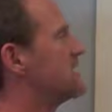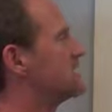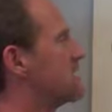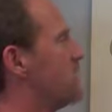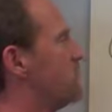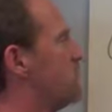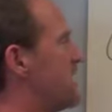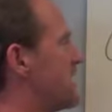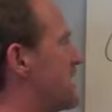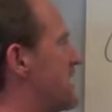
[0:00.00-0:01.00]
some
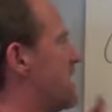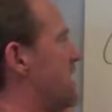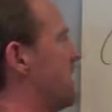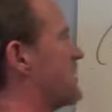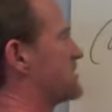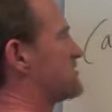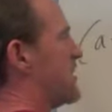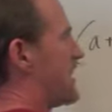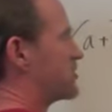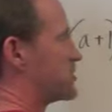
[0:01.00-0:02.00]
big
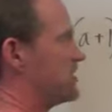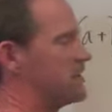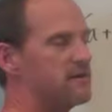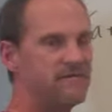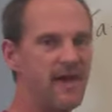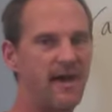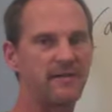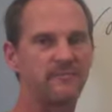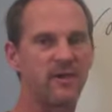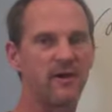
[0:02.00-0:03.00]
expansion of that.
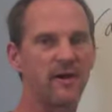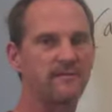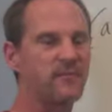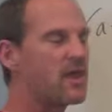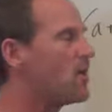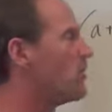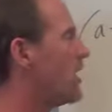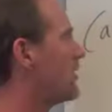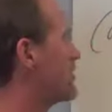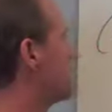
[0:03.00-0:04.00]
All right?
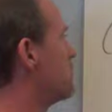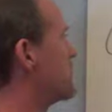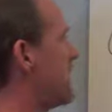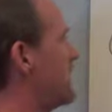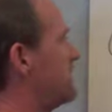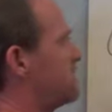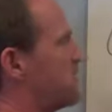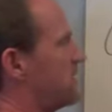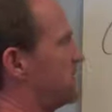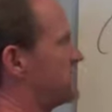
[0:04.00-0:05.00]
Well, you can, if you
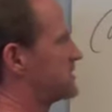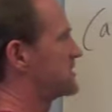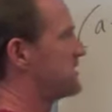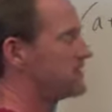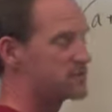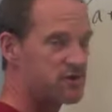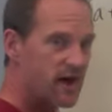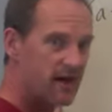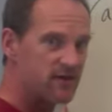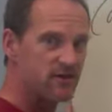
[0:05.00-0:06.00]
want to just give it a
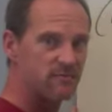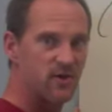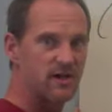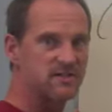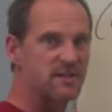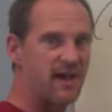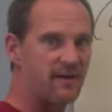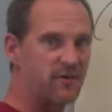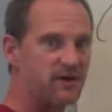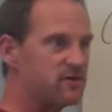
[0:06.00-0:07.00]
try, you can pause the
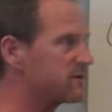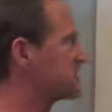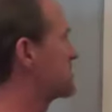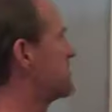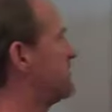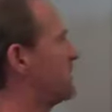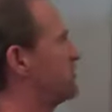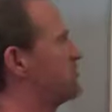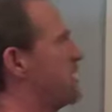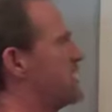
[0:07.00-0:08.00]
camera and you can start
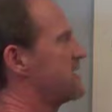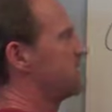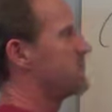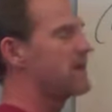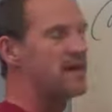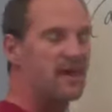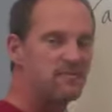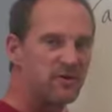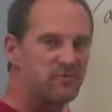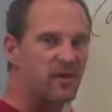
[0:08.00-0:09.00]
multiplying and
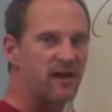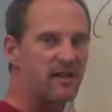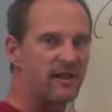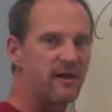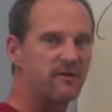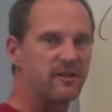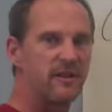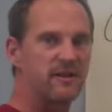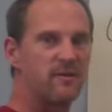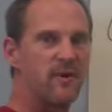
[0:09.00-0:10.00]
multiply all out, and
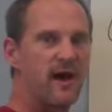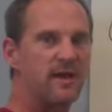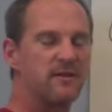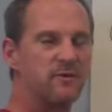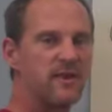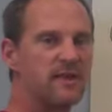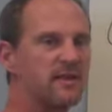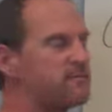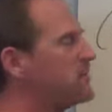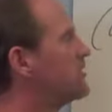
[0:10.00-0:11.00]
then come back in a week and
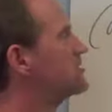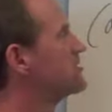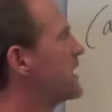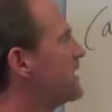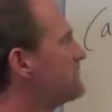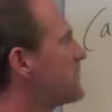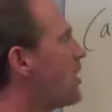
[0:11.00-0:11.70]
let me know what you get.